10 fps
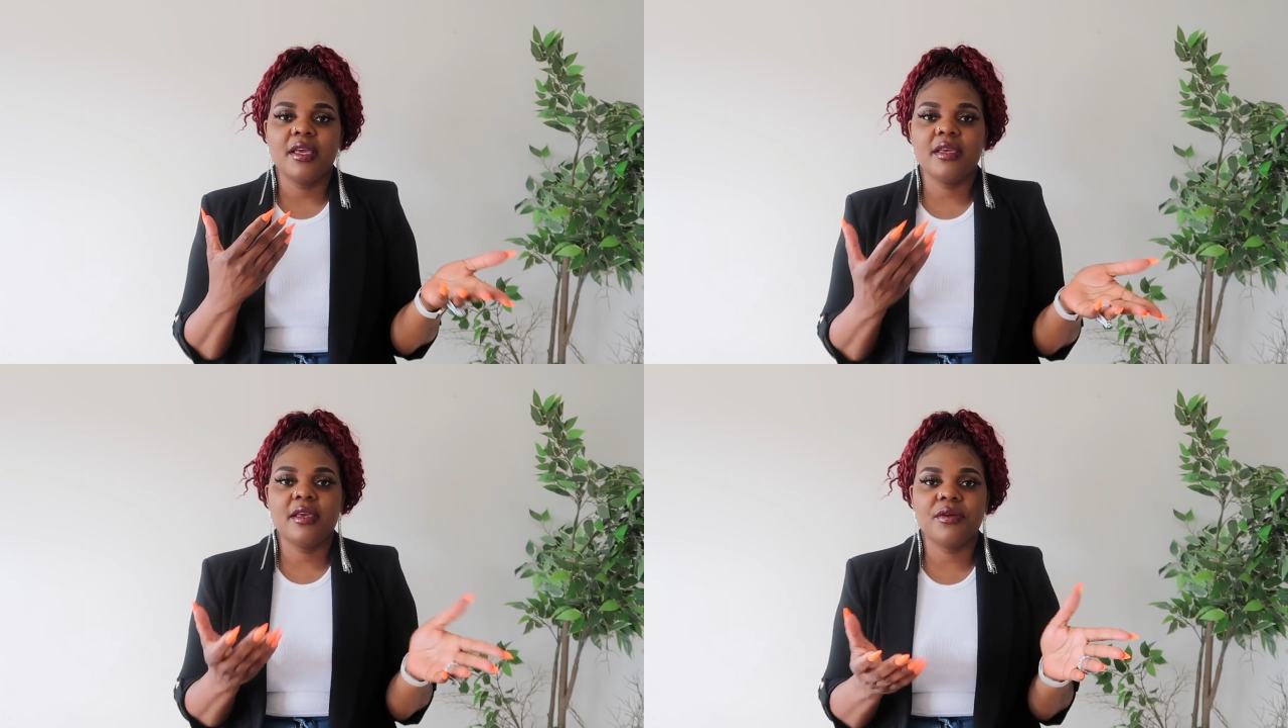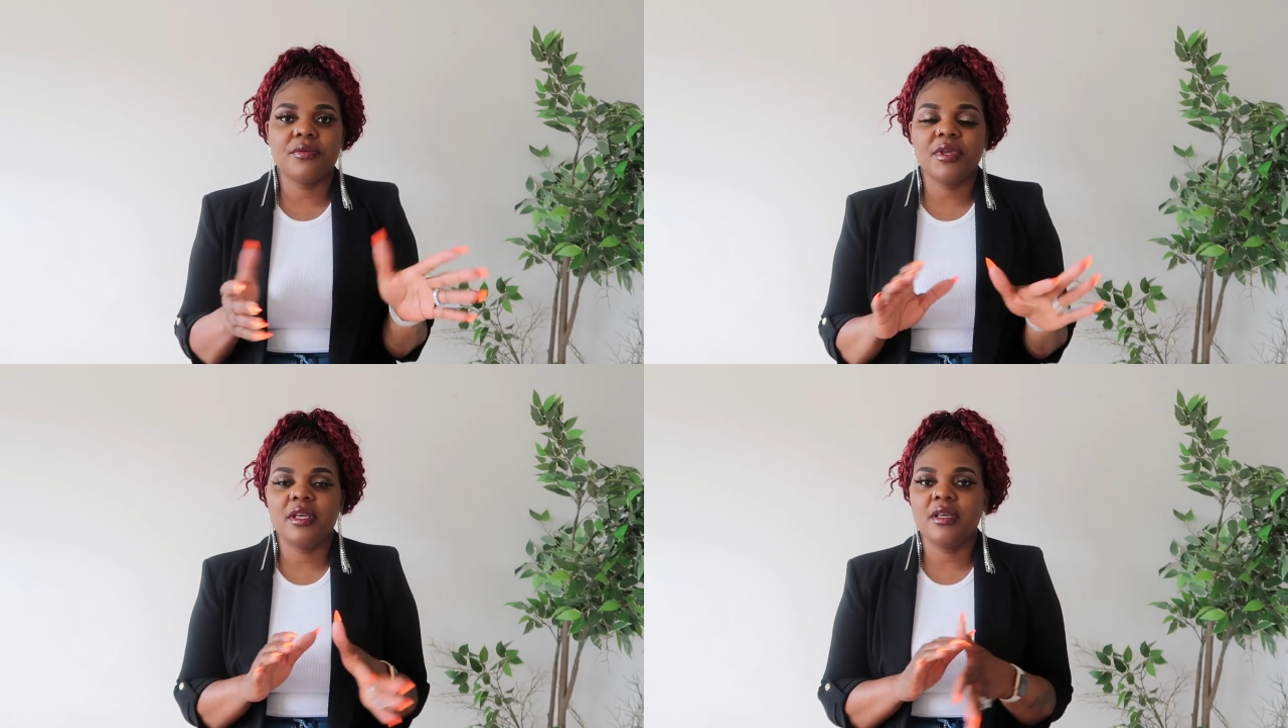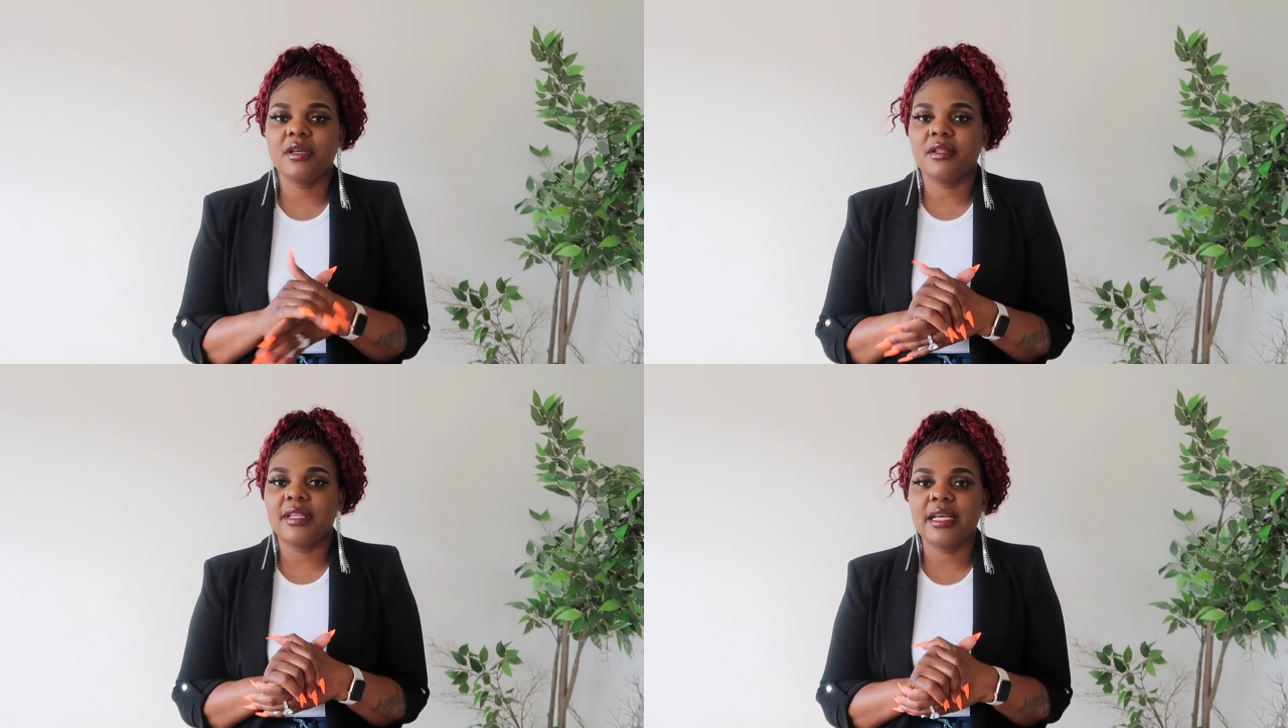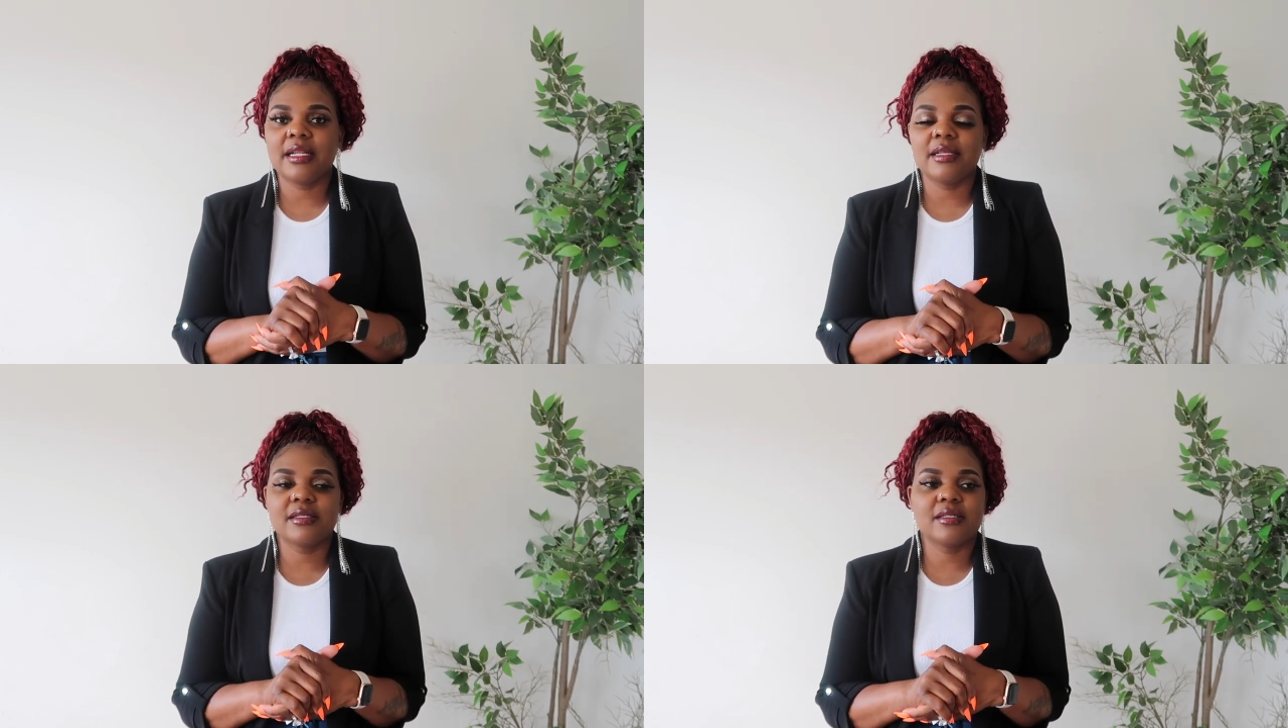earring,
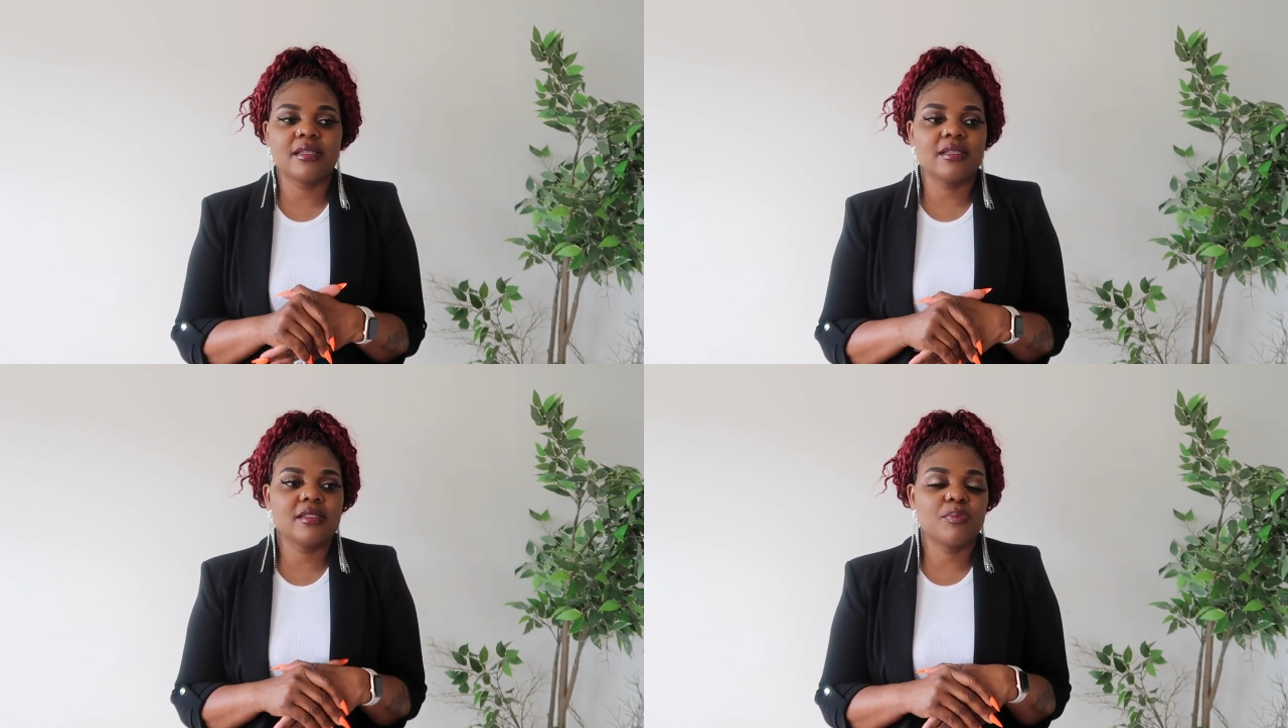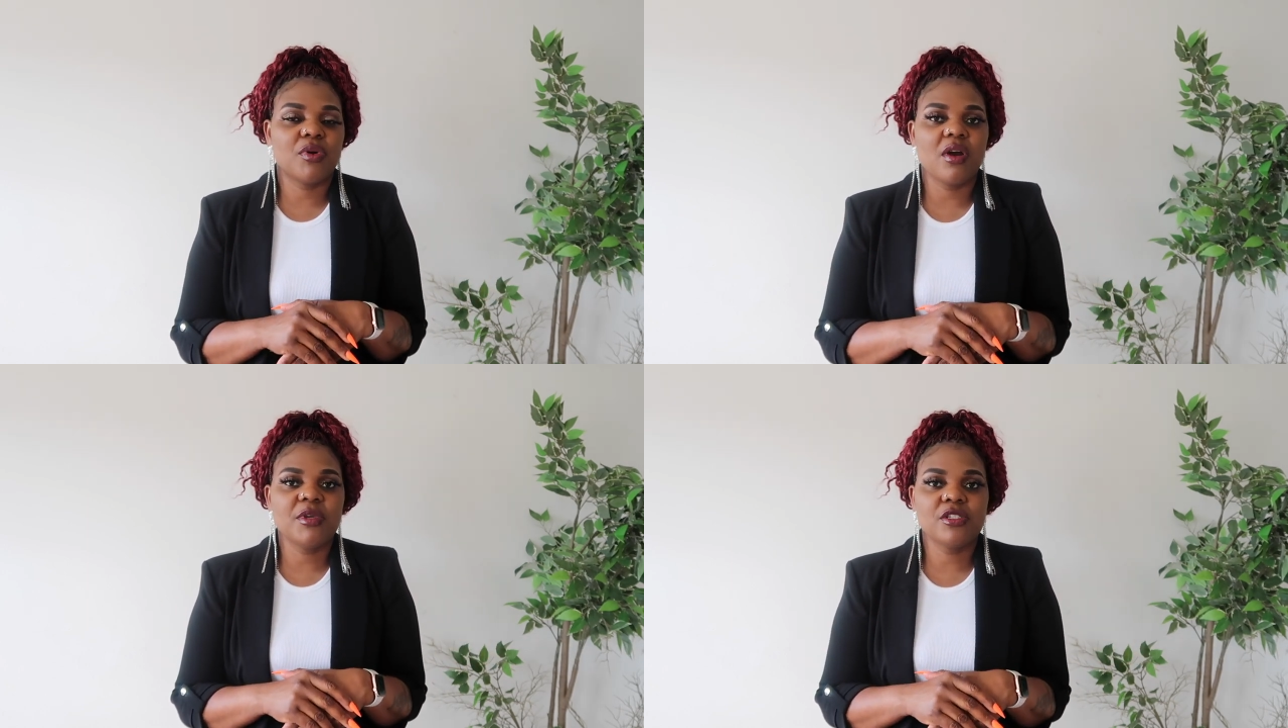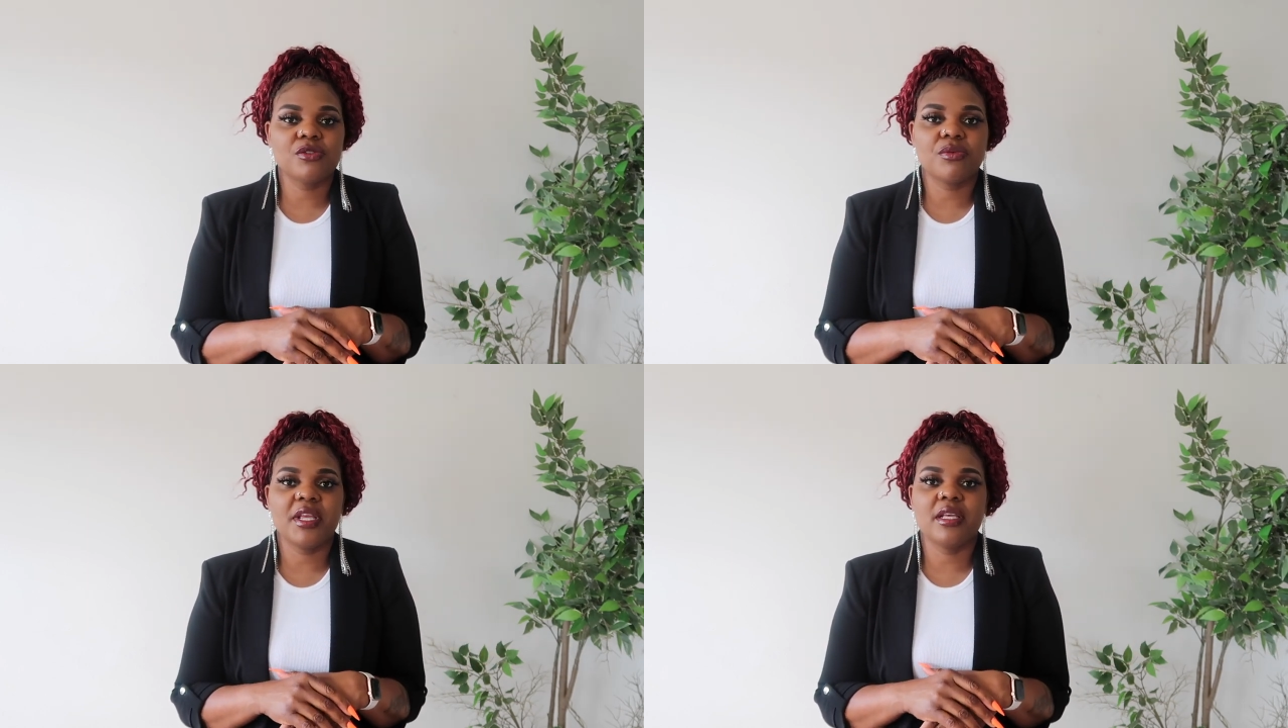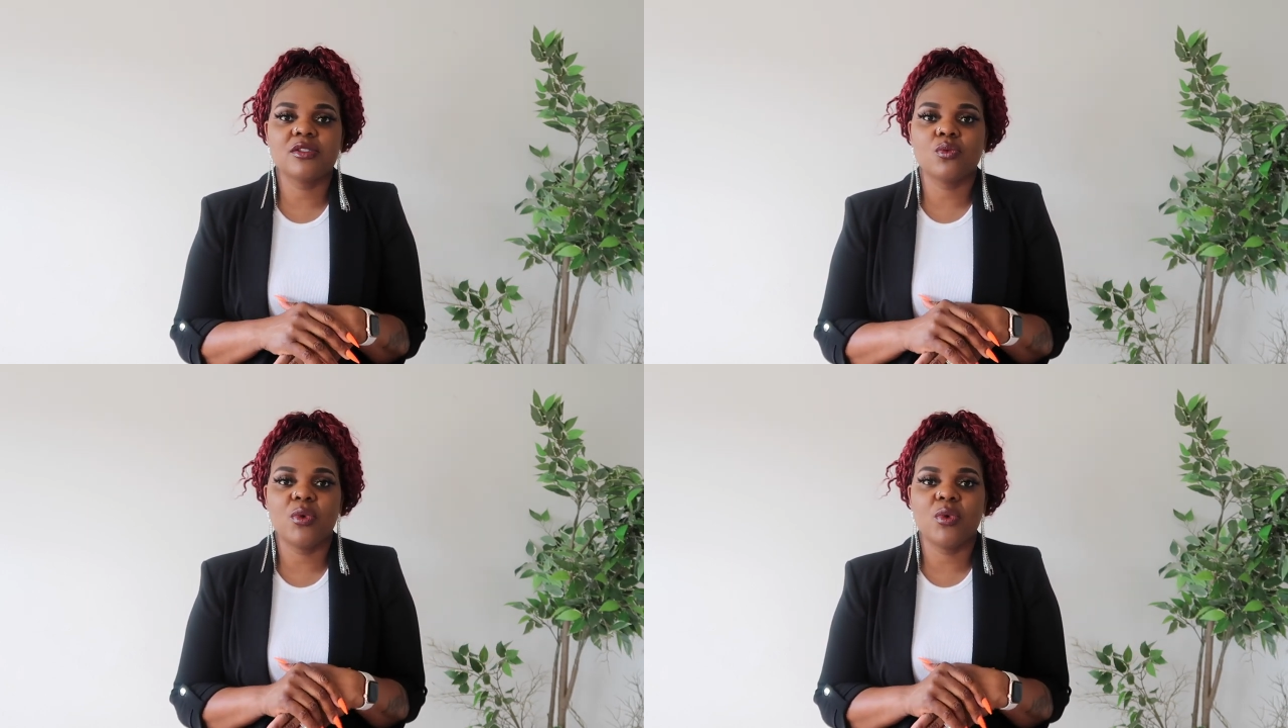necklaces, promise rings,